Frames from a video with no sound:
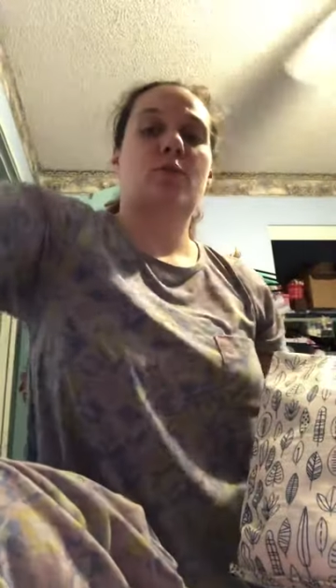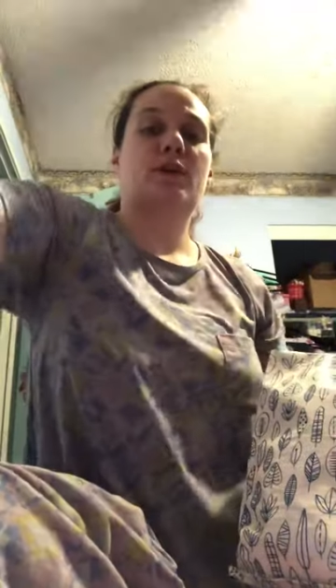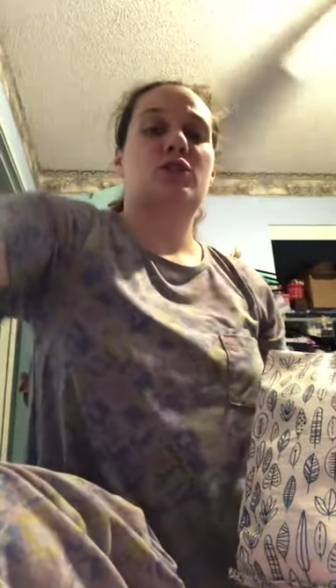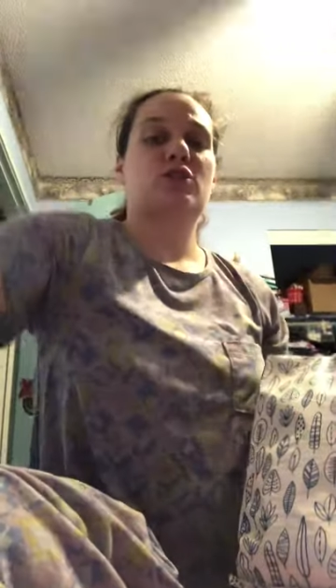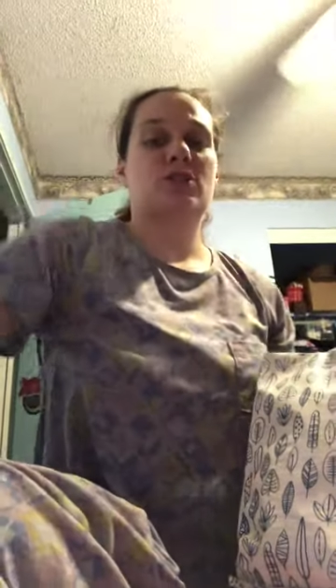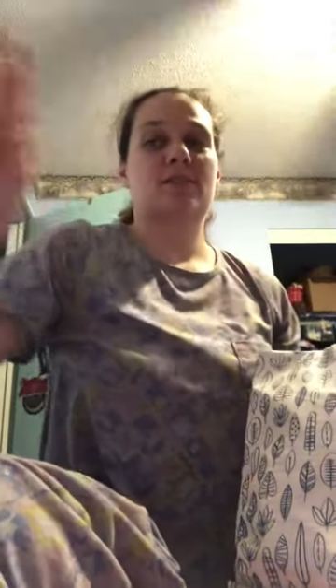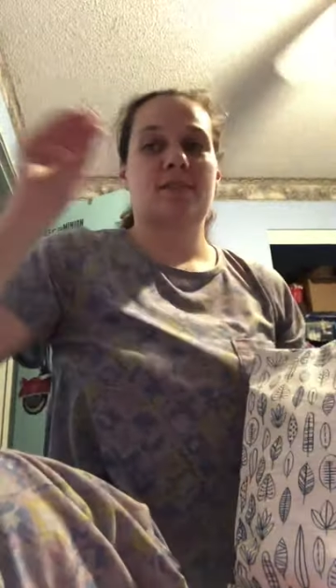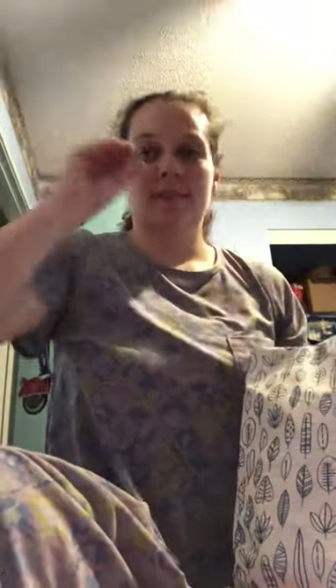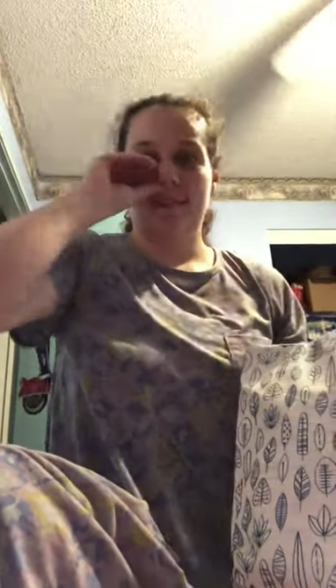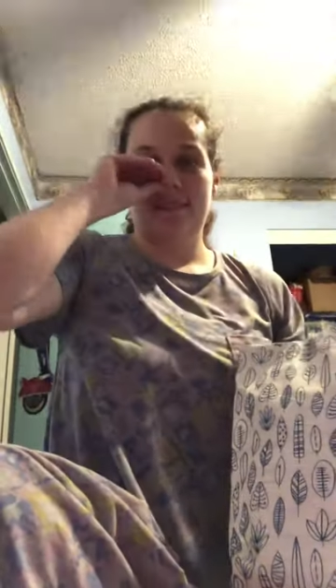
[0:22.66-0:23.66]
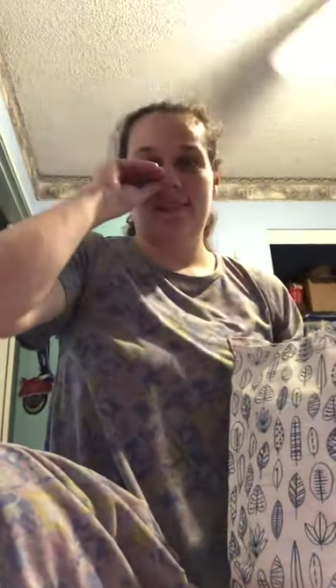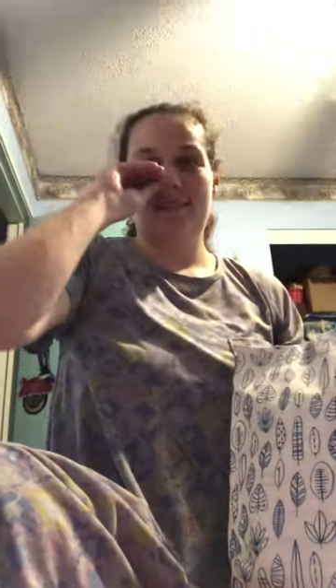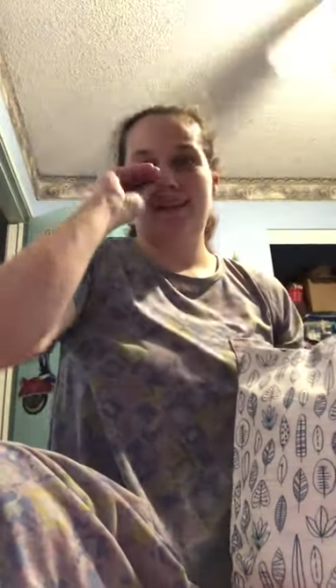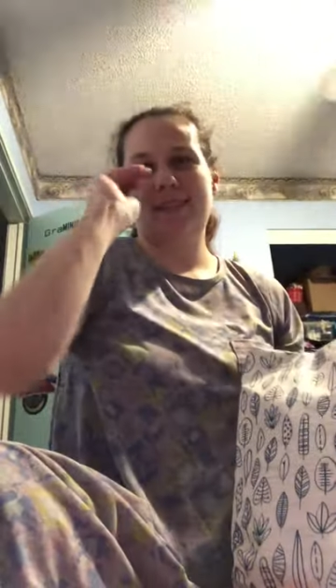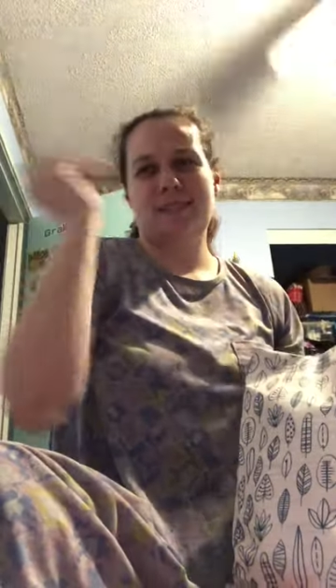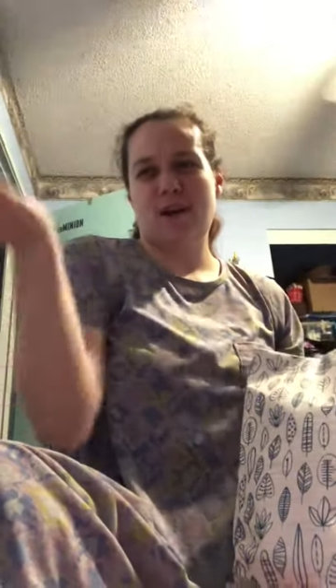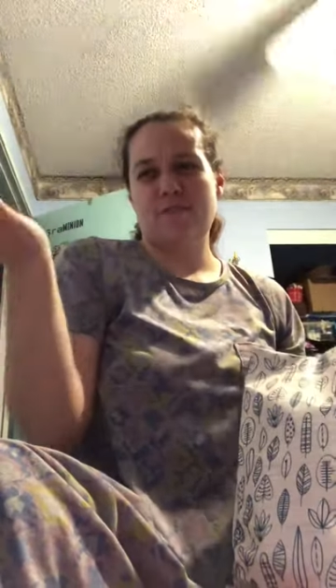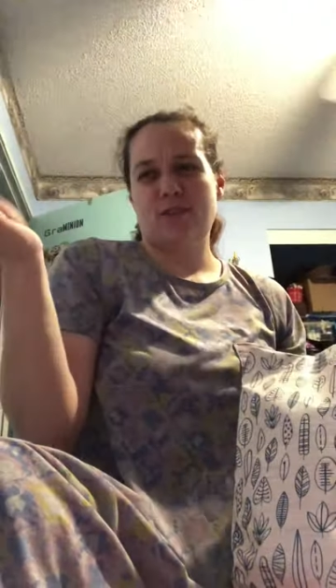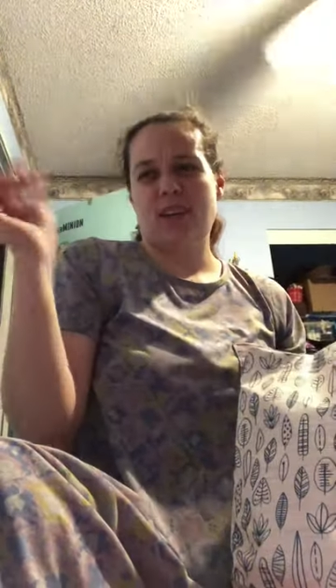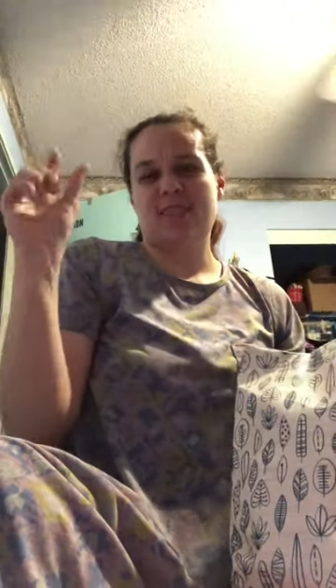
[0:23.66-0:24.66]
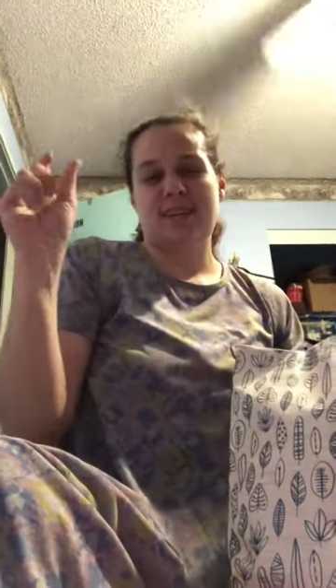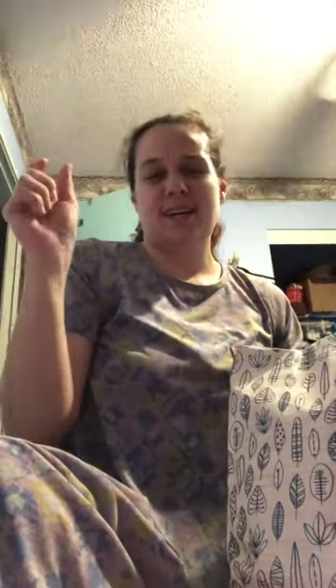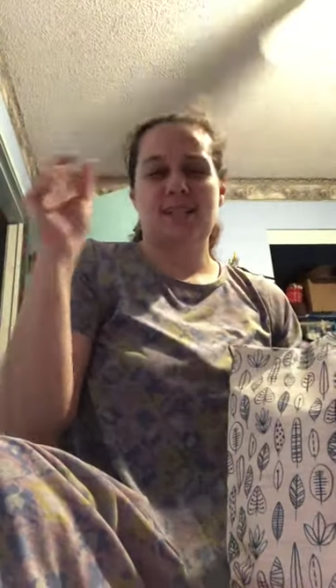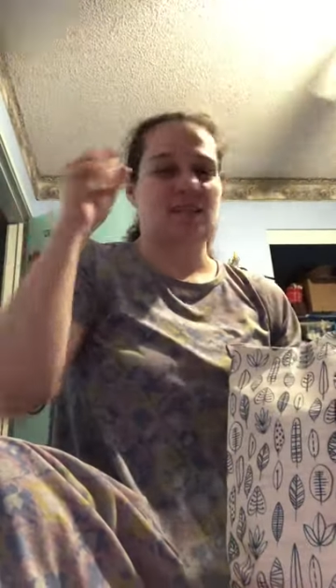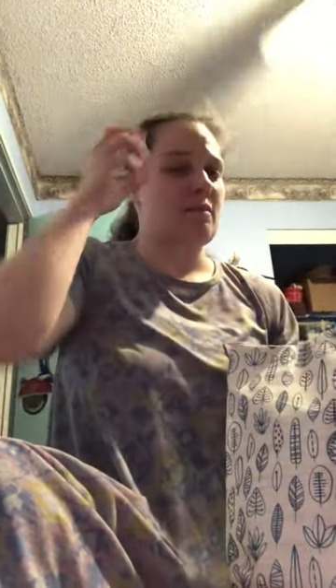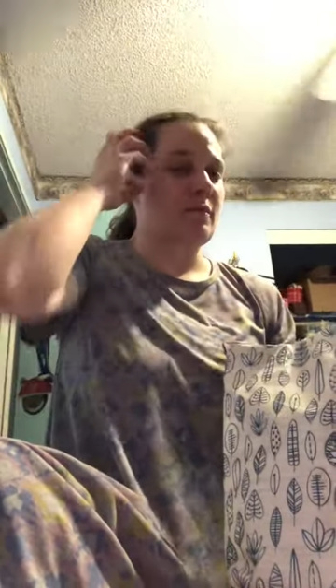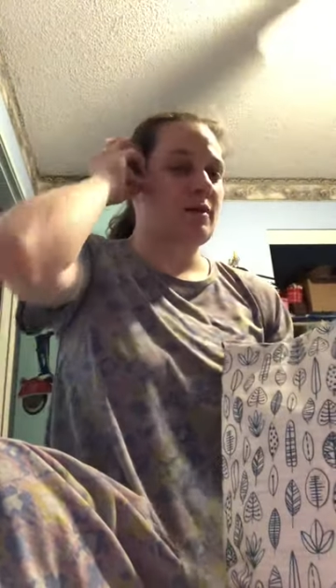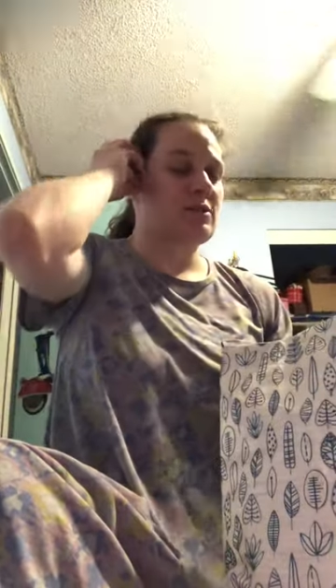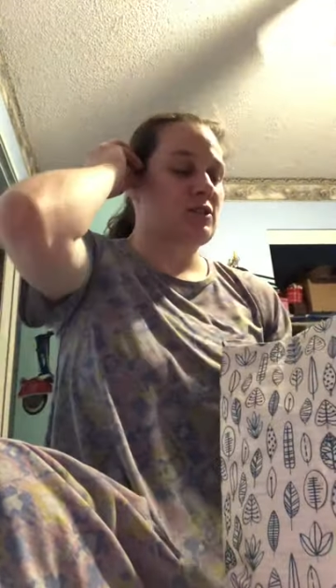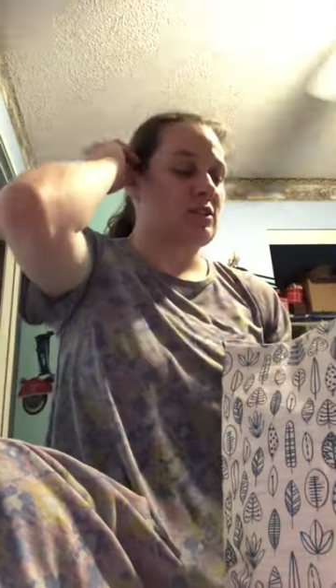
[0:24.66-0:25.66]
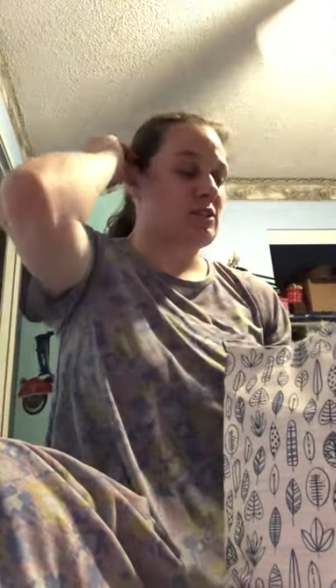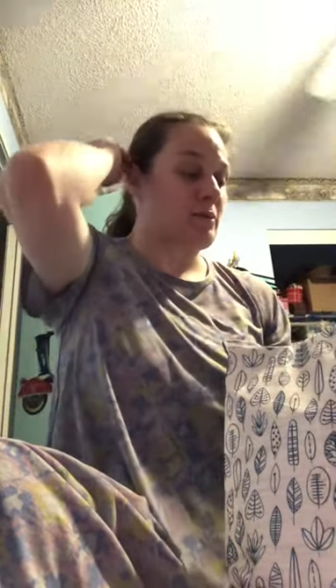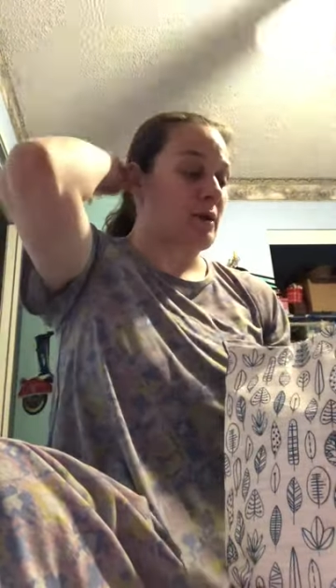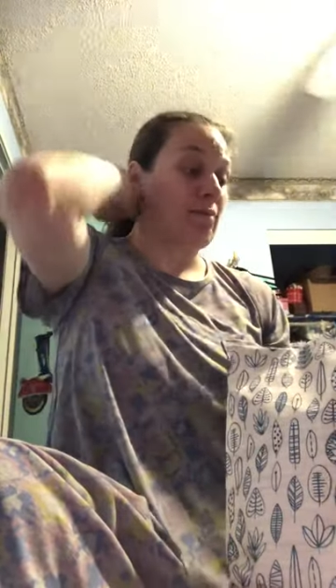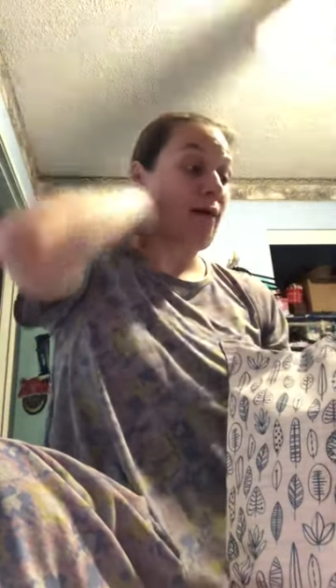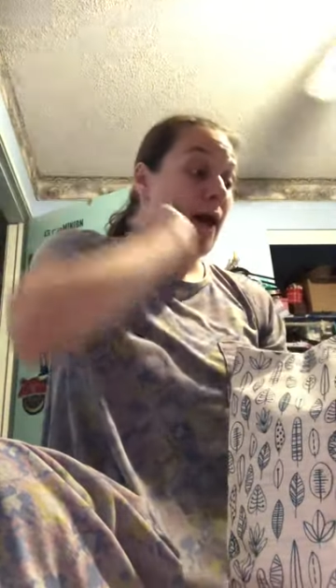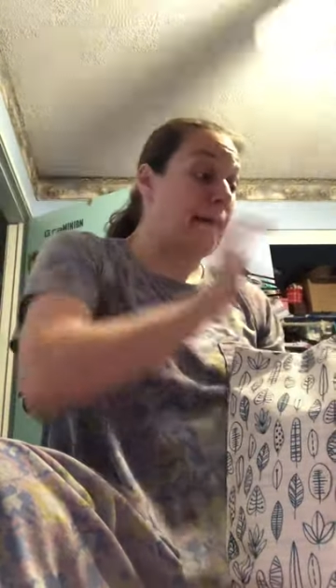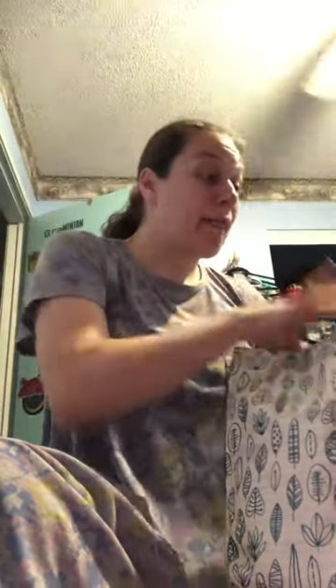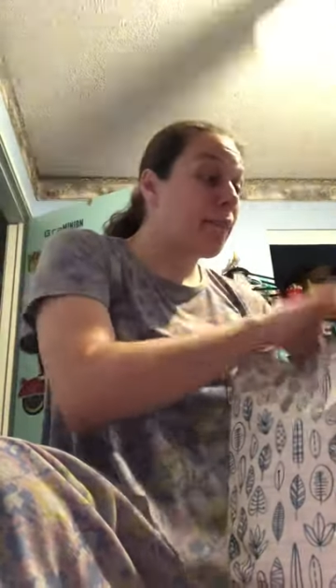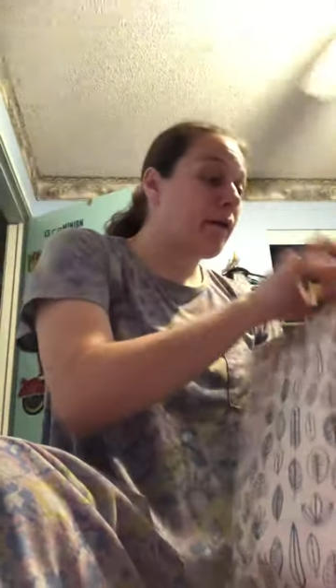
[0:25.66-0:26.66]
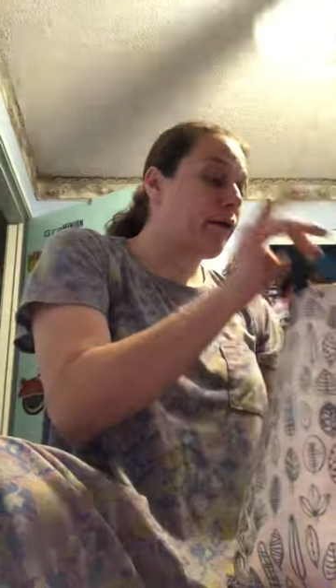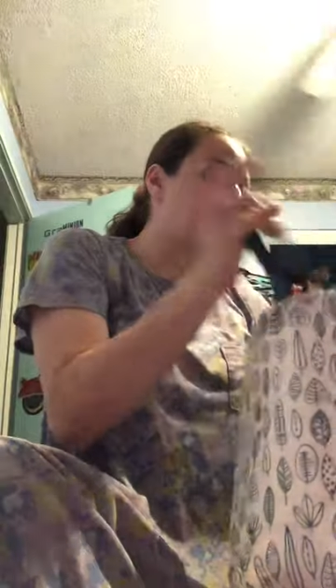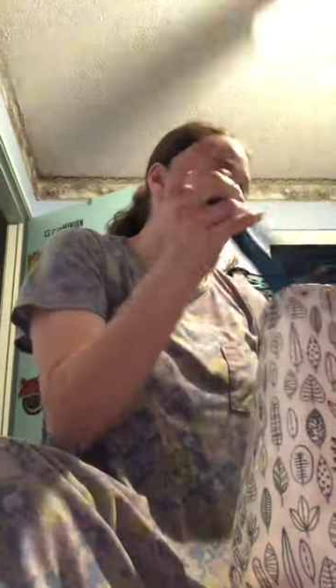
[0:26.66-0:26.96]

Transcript: which it's not very thick, so I'm not sure there's going to be a lot in there,